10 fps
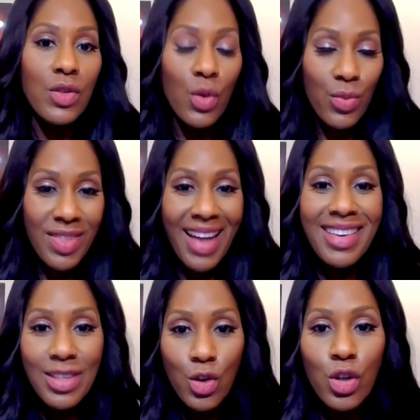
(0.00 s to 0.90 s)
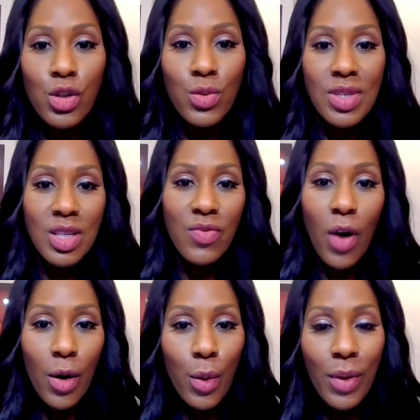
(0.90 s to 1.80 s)
So that is good news thus
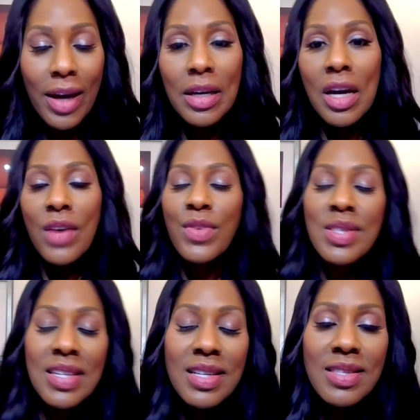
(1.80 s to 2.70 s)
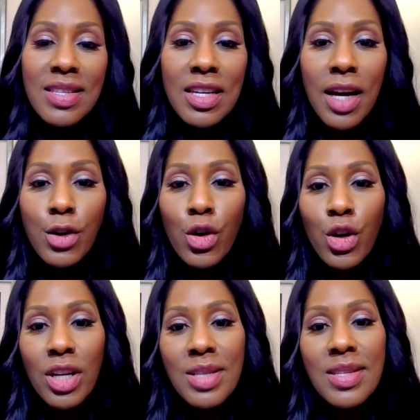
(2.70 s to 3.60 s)
far. Okay. The CDC, I know
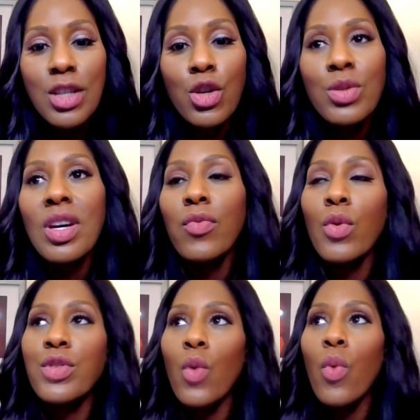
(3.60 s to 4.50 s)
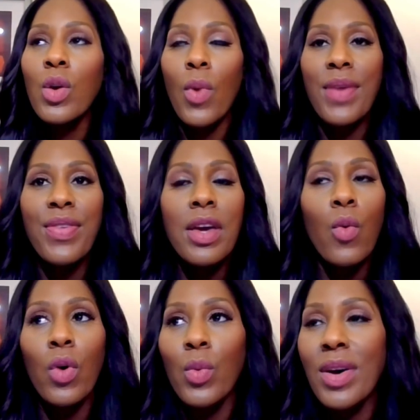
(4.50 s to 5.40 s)
you're going to say to yourself, well, so what do I
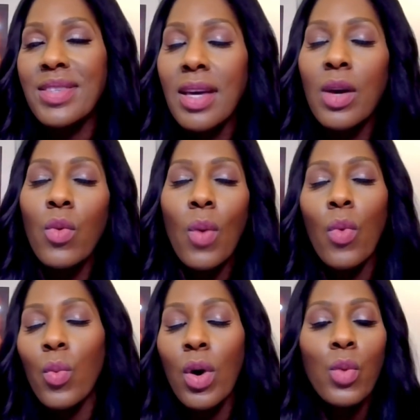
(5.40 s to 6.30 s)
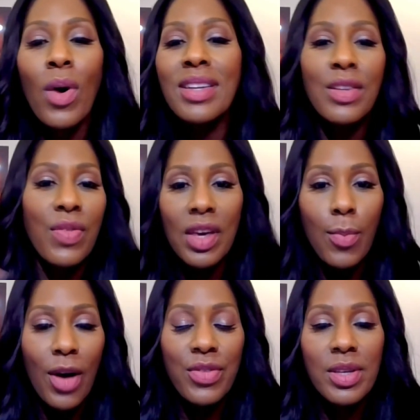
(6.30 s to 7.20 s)
think? What do I say? What, what, do I need to think
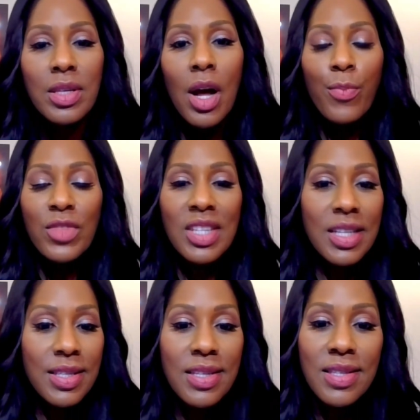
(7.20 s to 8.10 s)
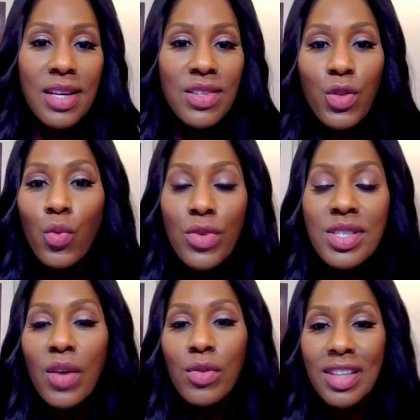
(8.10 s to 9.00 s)
about this? CDC says that the
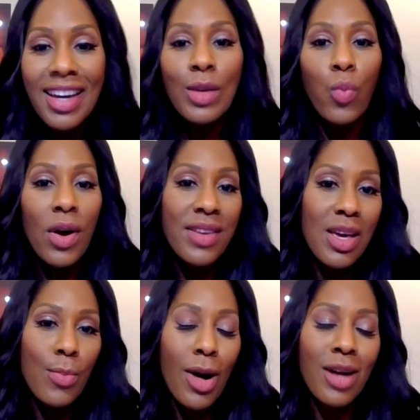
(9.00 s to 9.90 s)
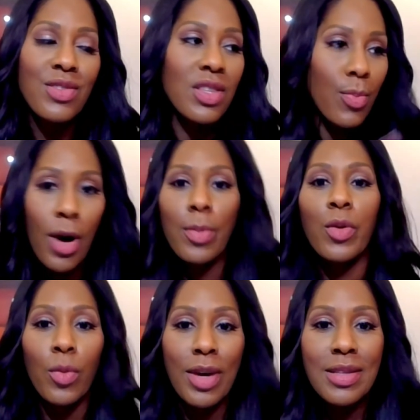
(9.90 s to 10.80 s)
risk of clade 1 mpox to the
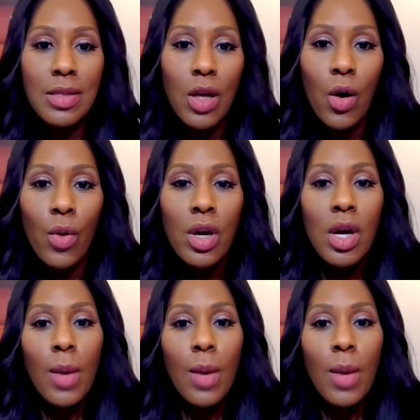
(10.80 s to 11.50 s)
public remains low,